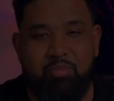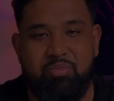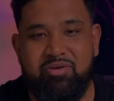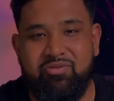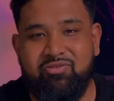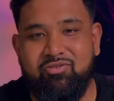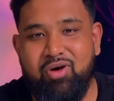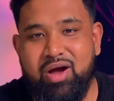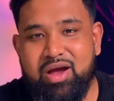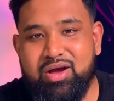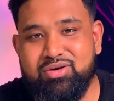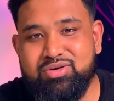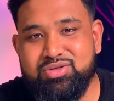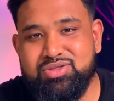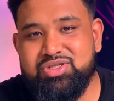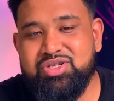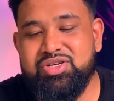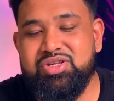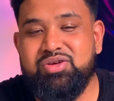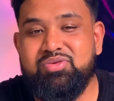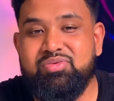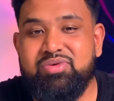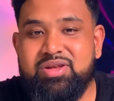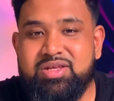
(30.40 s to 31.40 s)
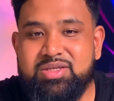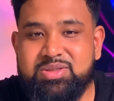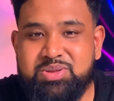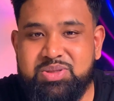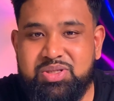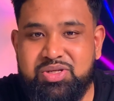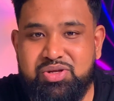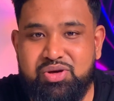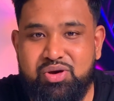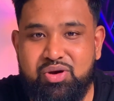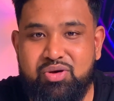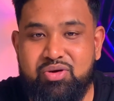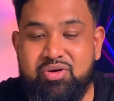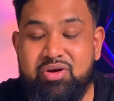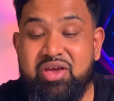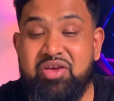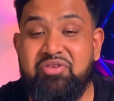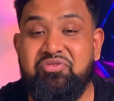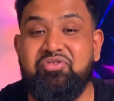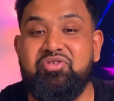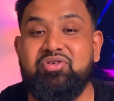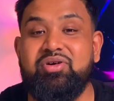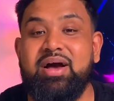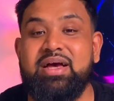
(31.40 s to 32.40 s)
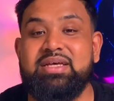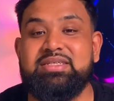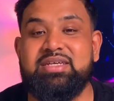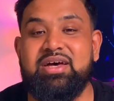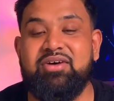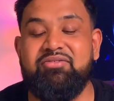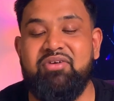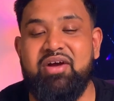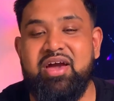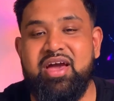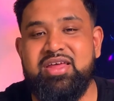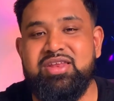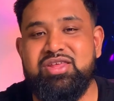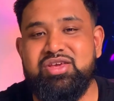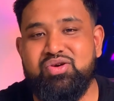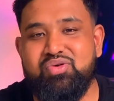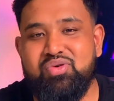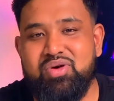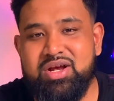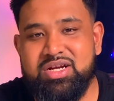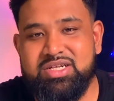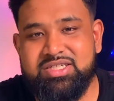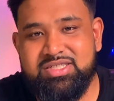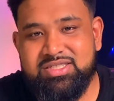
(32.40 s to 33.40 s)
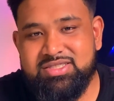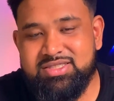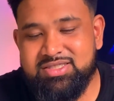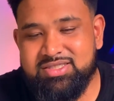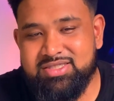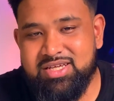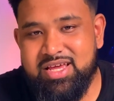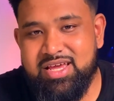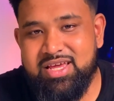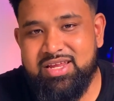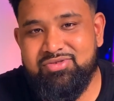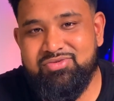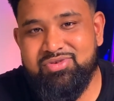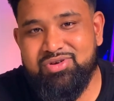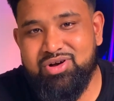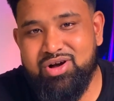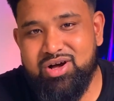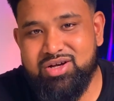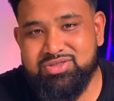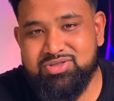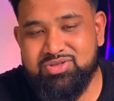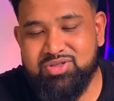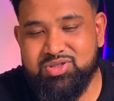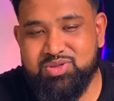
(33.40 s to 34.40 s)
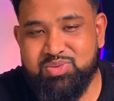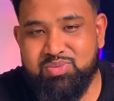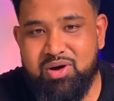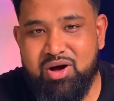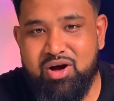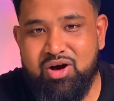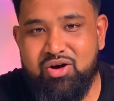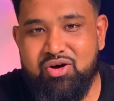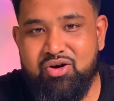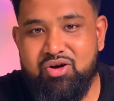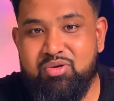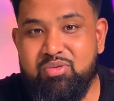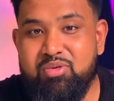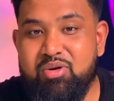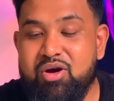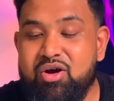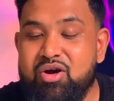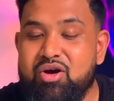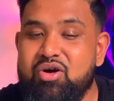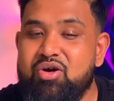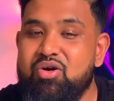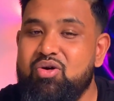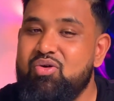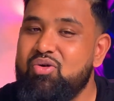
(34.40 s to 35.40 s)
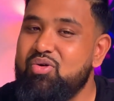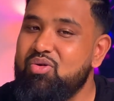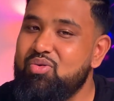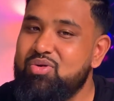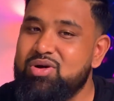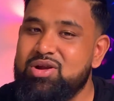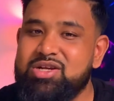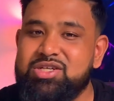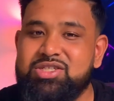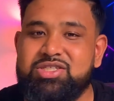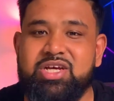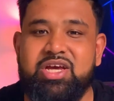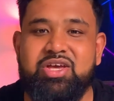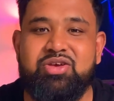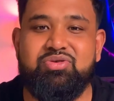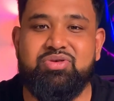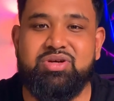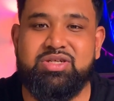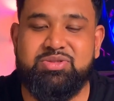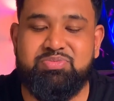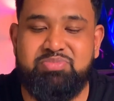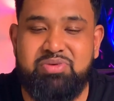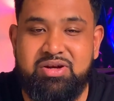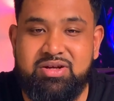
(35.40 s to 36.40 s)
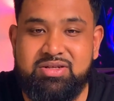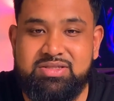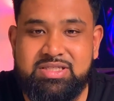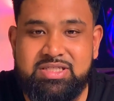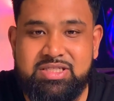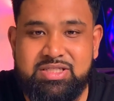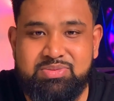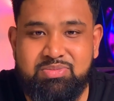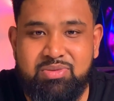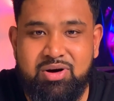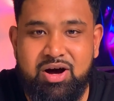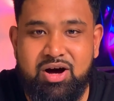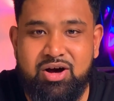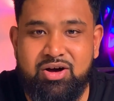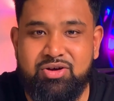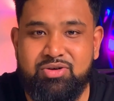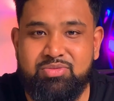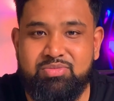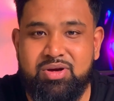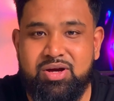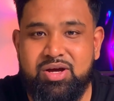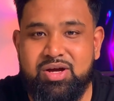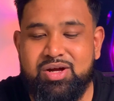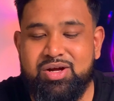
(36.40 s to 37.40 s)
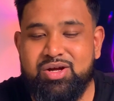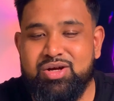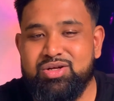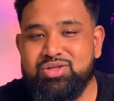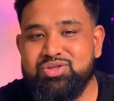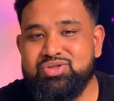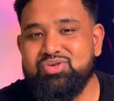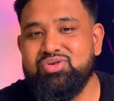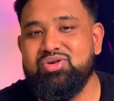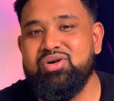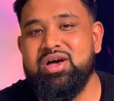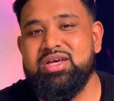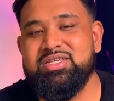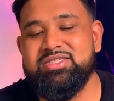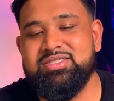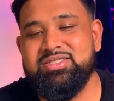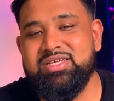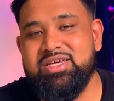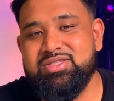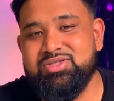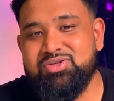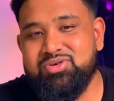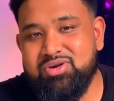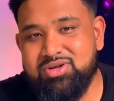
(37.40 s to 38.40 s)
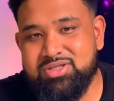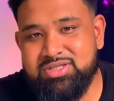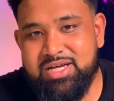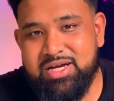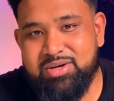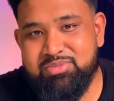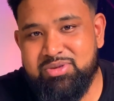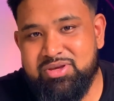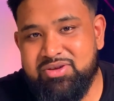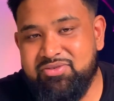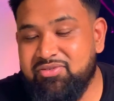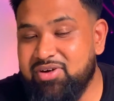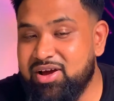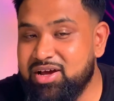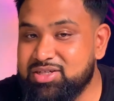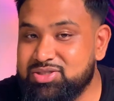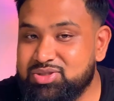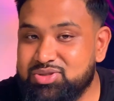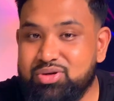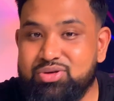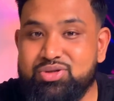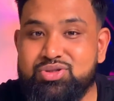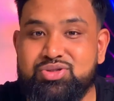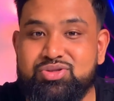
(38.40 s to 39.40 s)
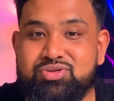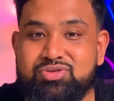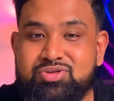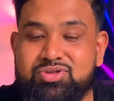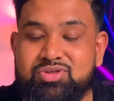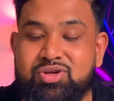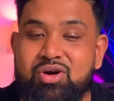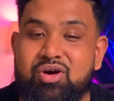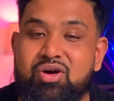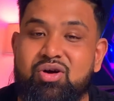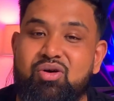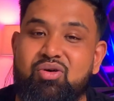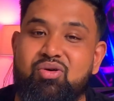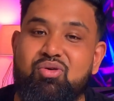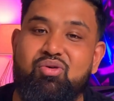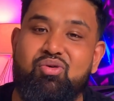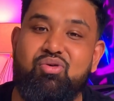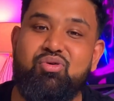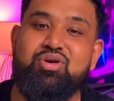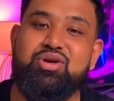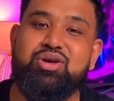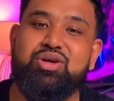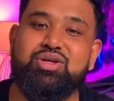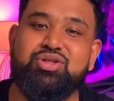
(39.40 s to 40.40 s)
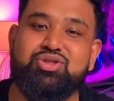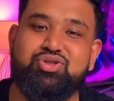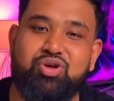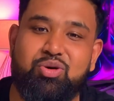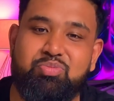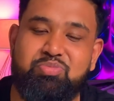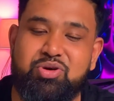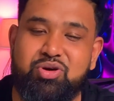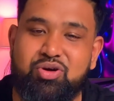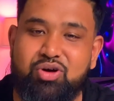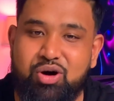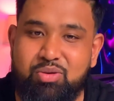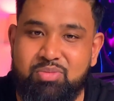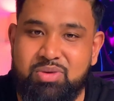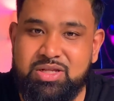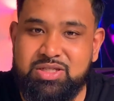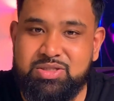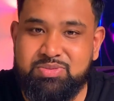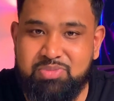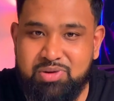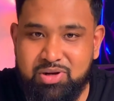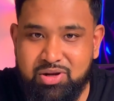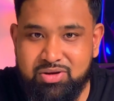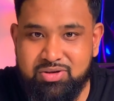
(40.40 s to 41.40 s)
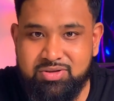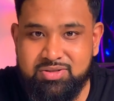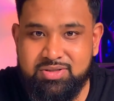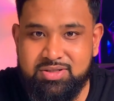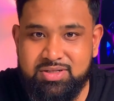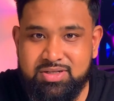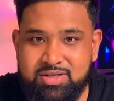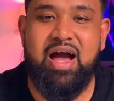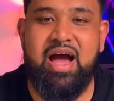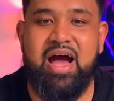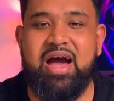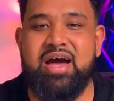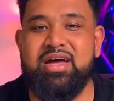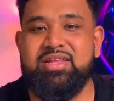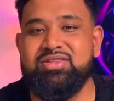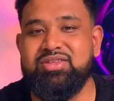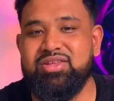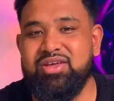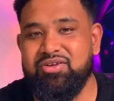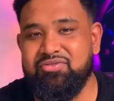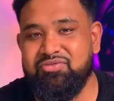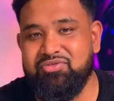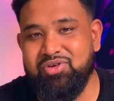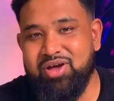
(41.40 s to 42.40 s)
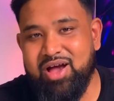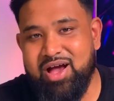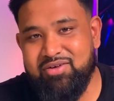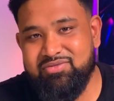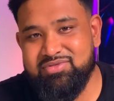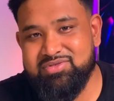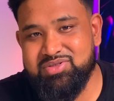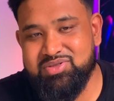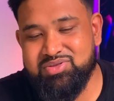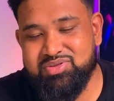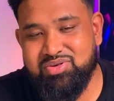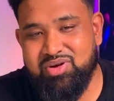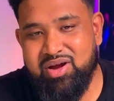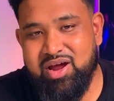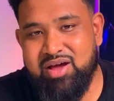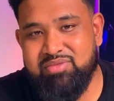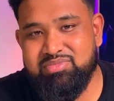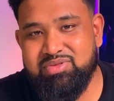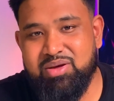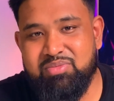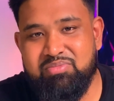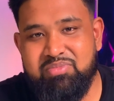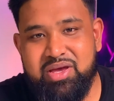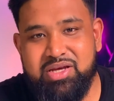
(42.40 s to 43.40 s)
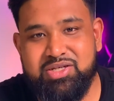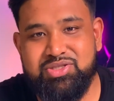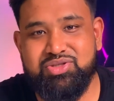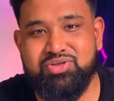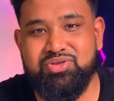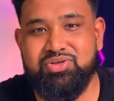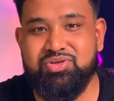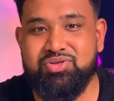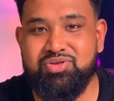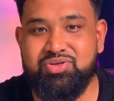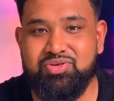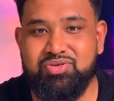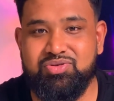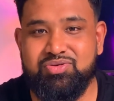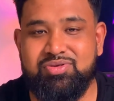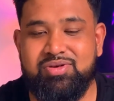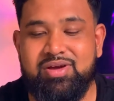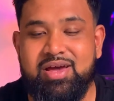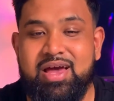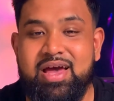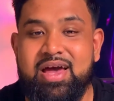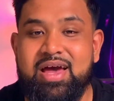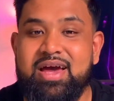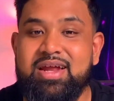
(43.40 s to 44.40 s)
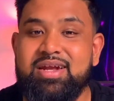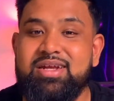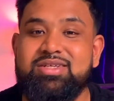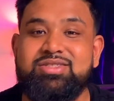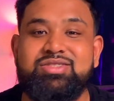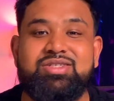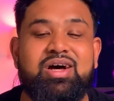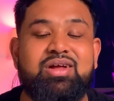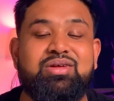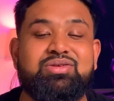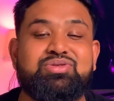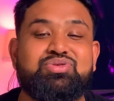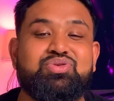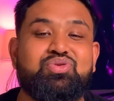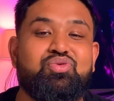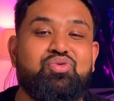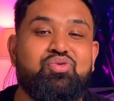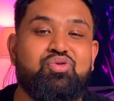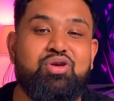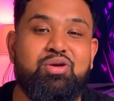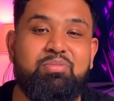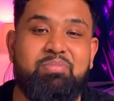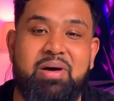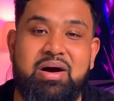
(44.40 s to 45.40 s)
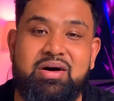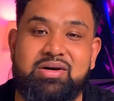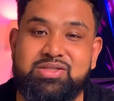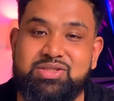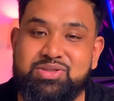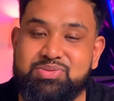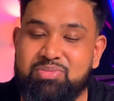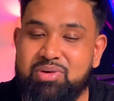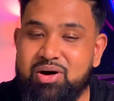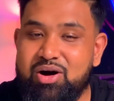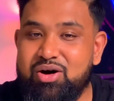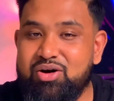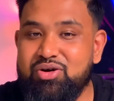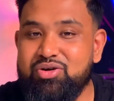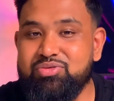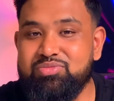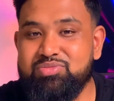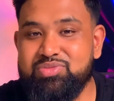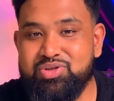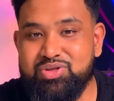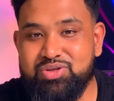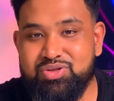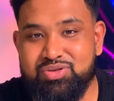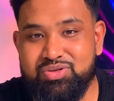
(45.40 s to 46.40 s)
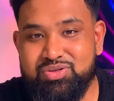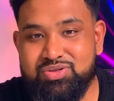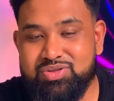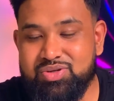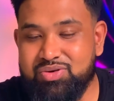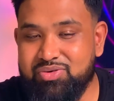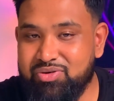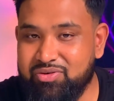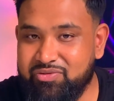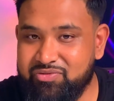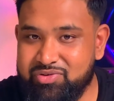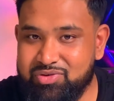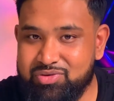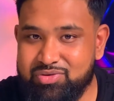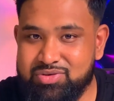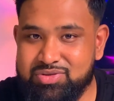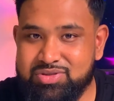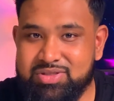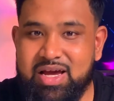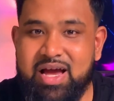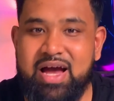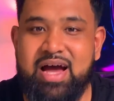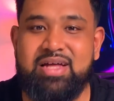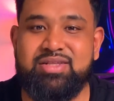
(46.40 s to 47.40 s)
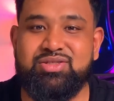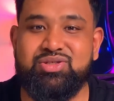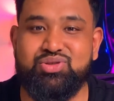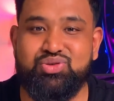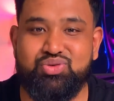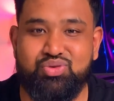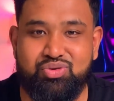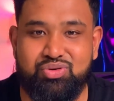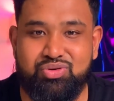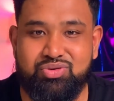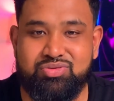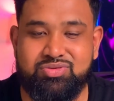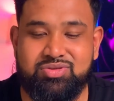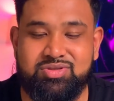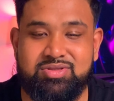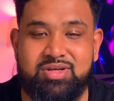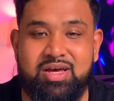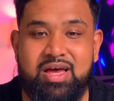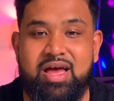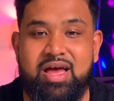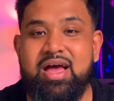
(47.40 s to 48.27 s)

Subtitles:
Before I continue with this video, if you guys have any questions in regards to smart home or want to share your experience in smart home, do not hesitate to contact me via socials, or you can drop your comments below. And if you haven't subscribed, make sure you do. This channel is all about smart home news, reviews and tutorials.